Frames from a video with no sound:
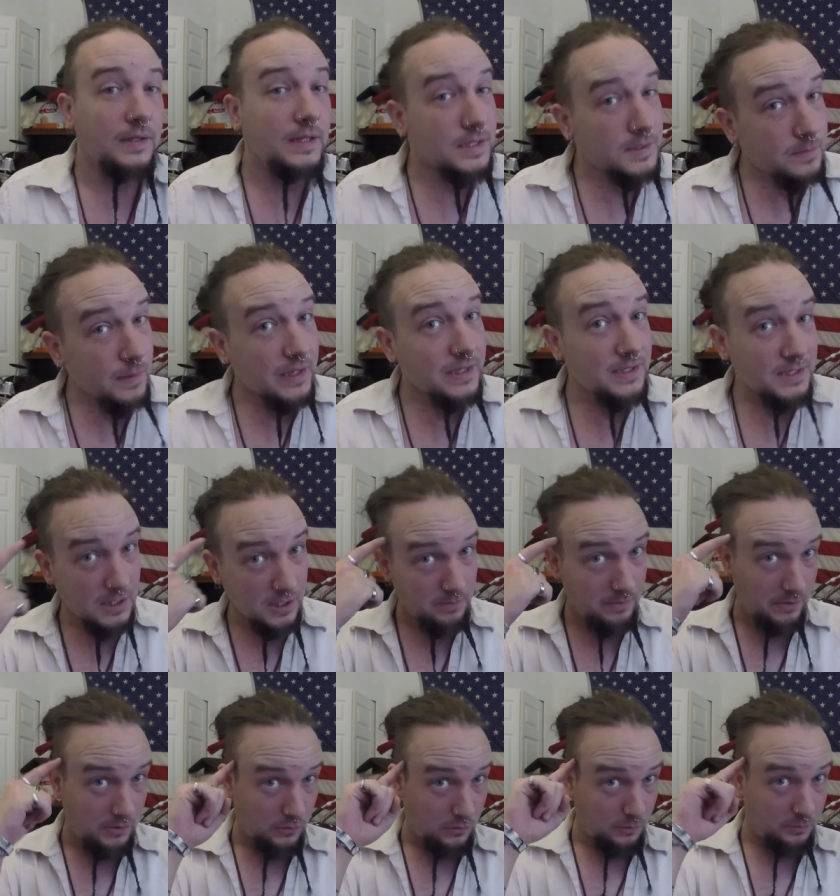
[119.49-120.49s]
This might
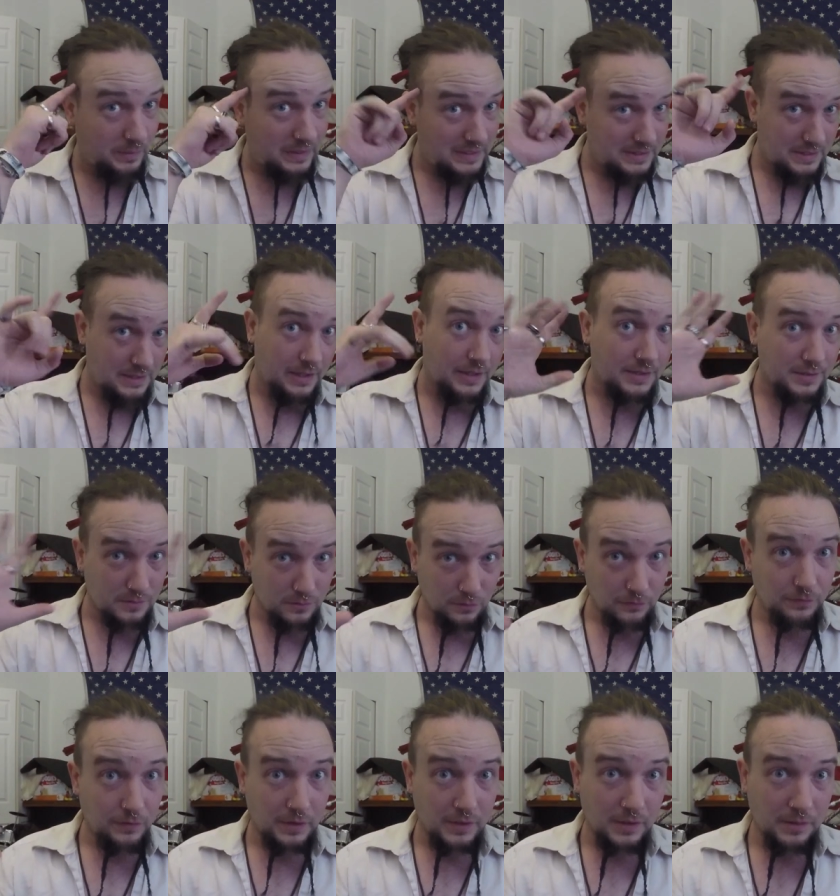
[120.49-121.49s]
seem in your pea-sized little
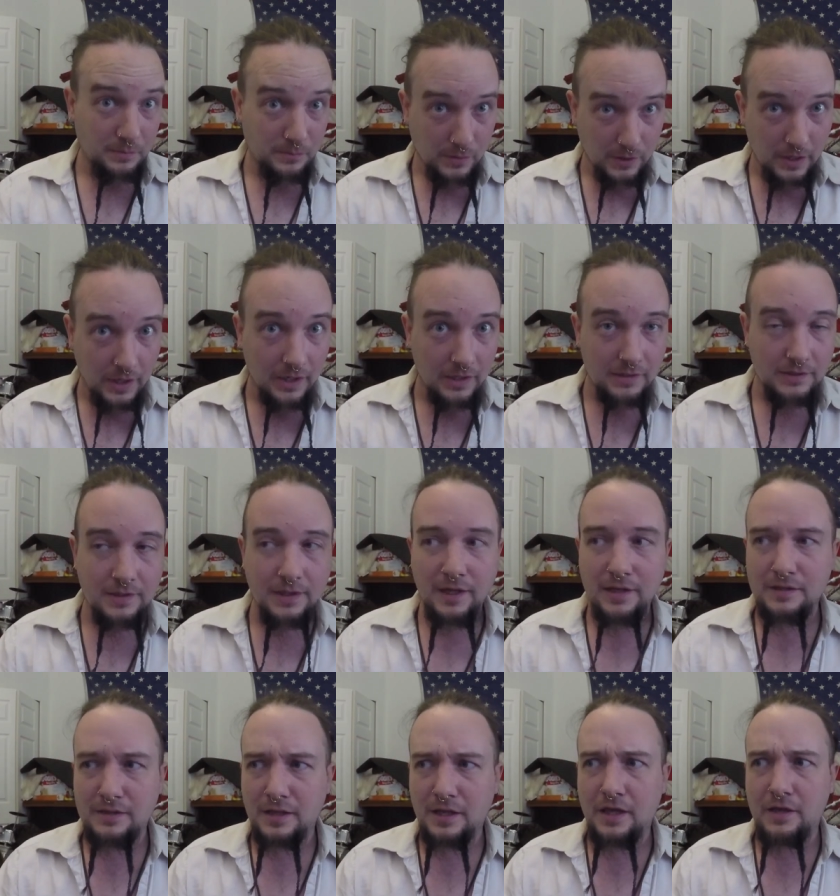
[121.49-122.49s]
fucking brain
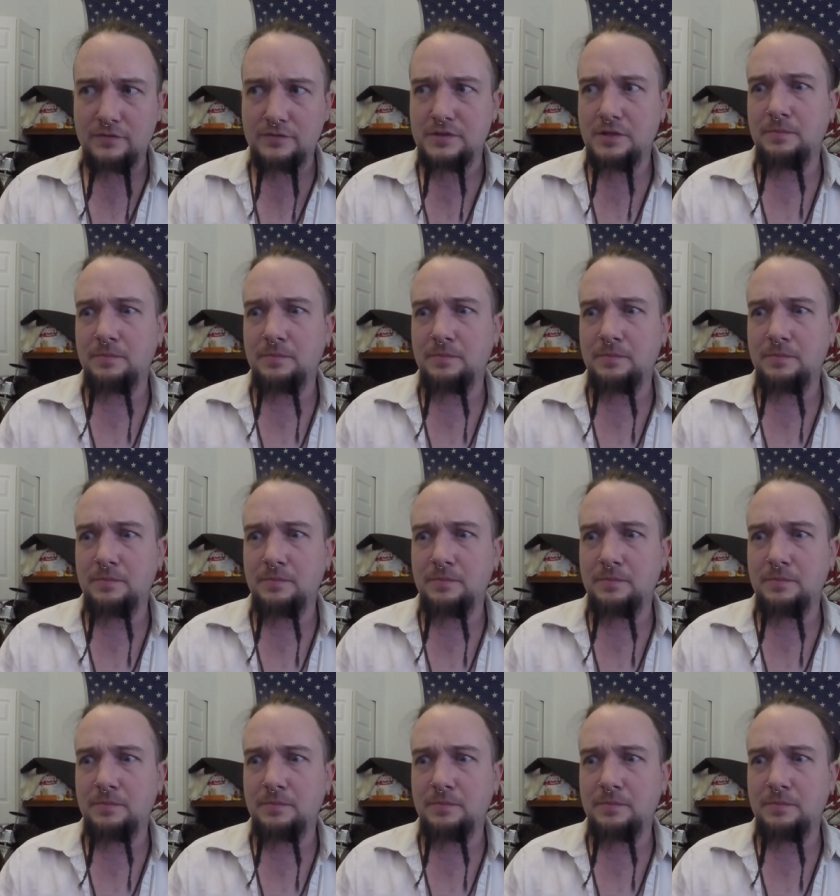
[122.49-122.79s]
that they have